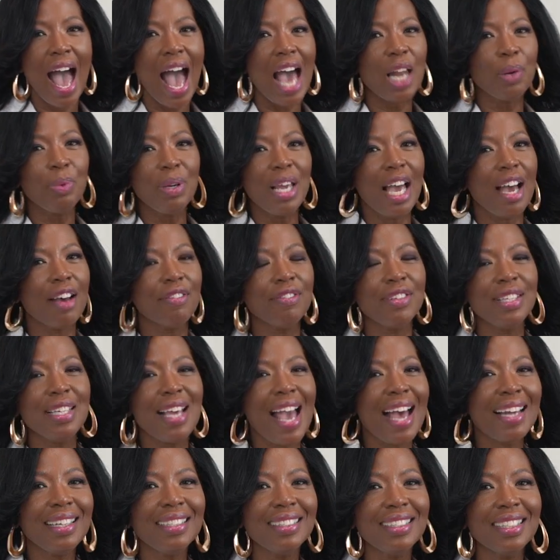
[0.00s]
And we have
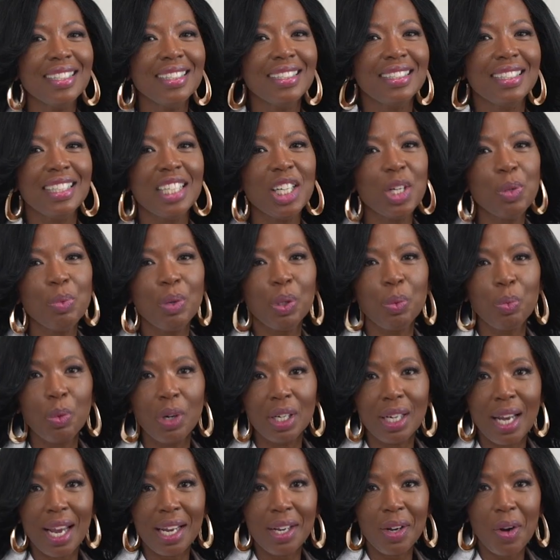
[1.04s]
yet to deal with
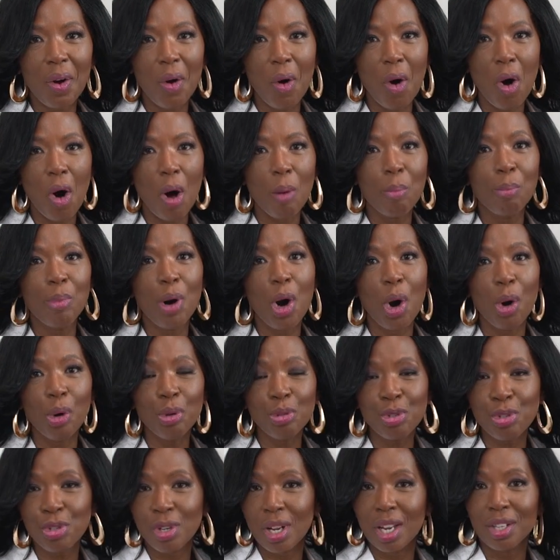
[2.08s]
what I call
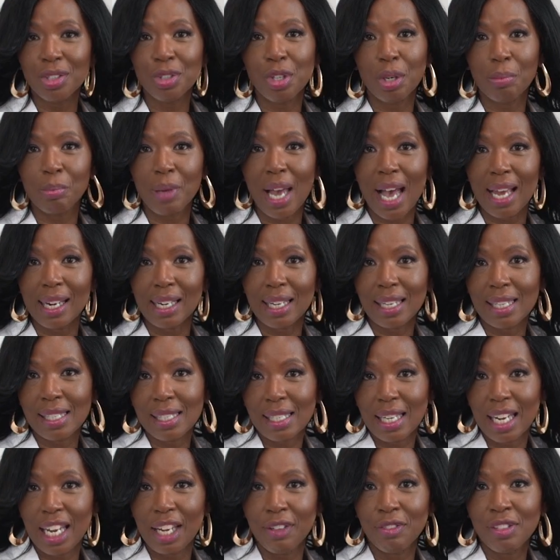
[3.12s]
post-traumatic
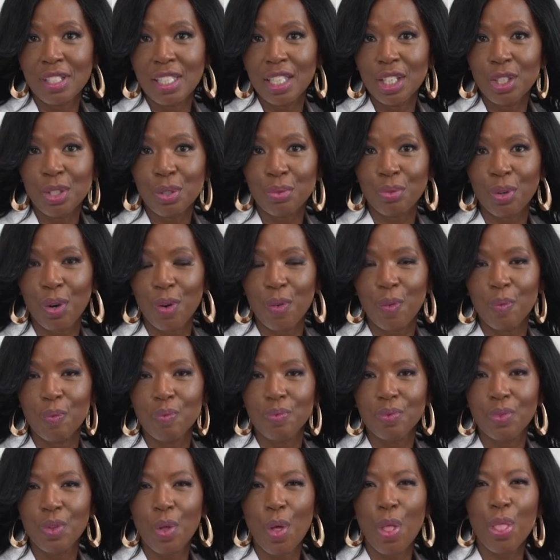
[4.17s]
slave
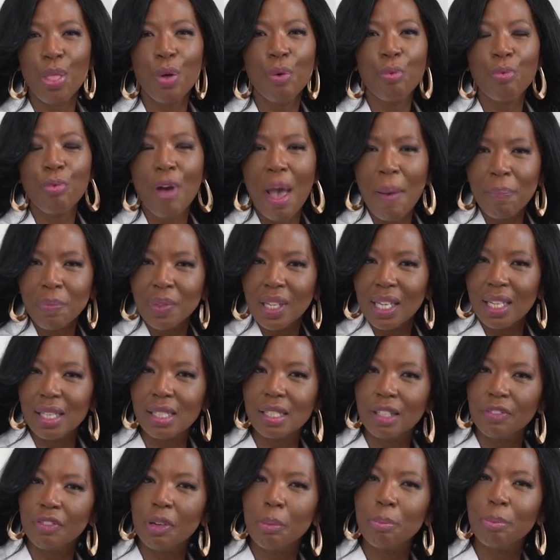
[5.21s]
syndrome, the
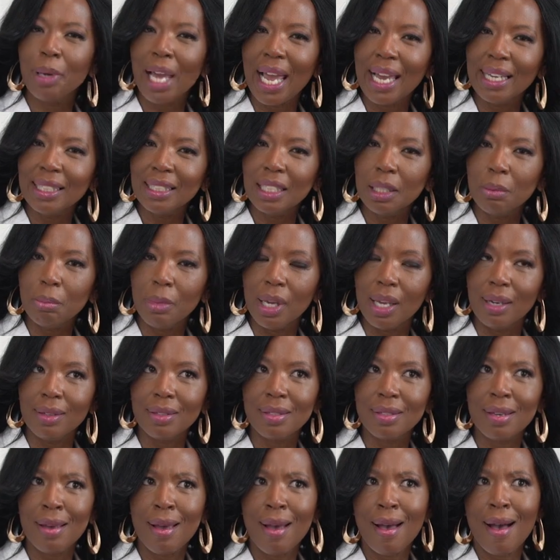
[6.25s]
remnants of
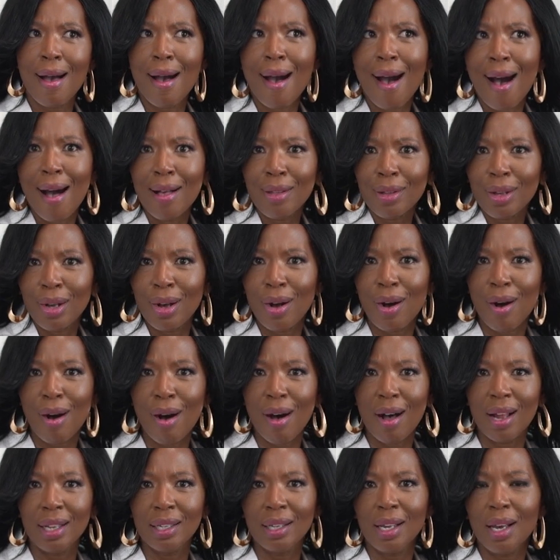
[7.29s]
abandonment,
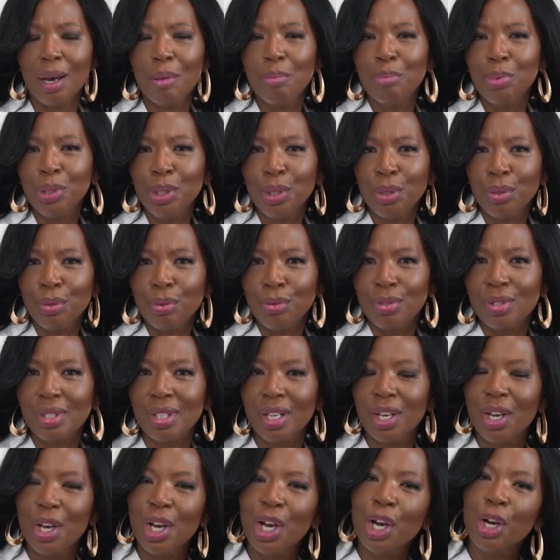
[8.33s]
alcohol, abuse,
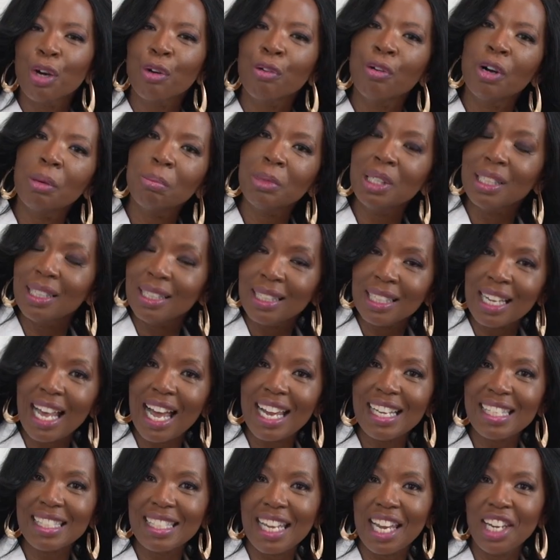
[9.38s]

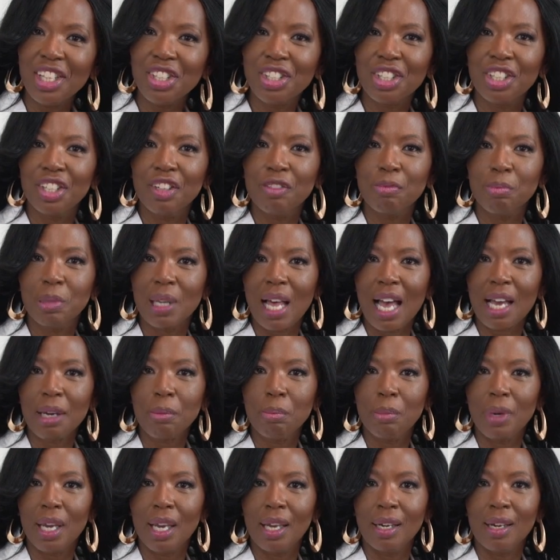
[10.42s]
criminalization of
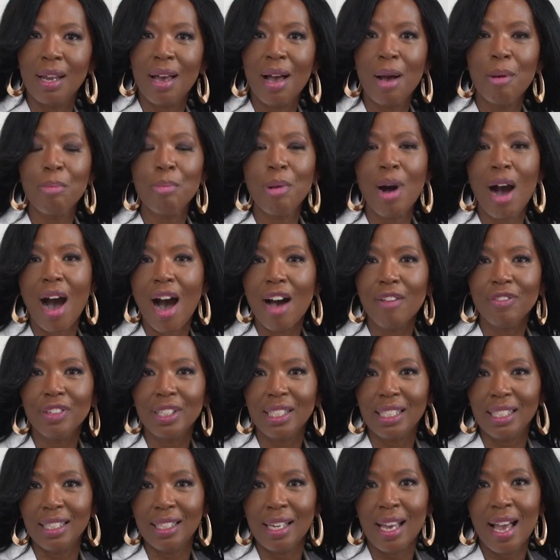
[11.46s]
Black men,
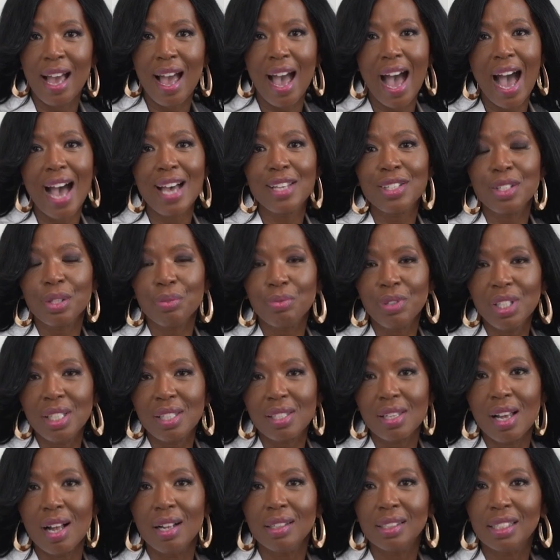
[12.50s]
poverty as a
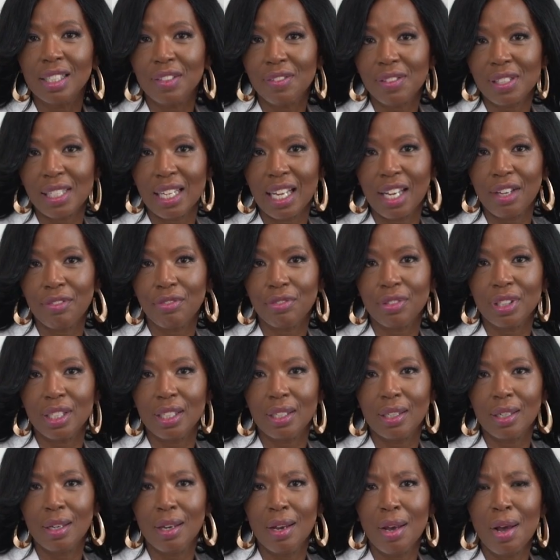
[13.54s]
result of slavery.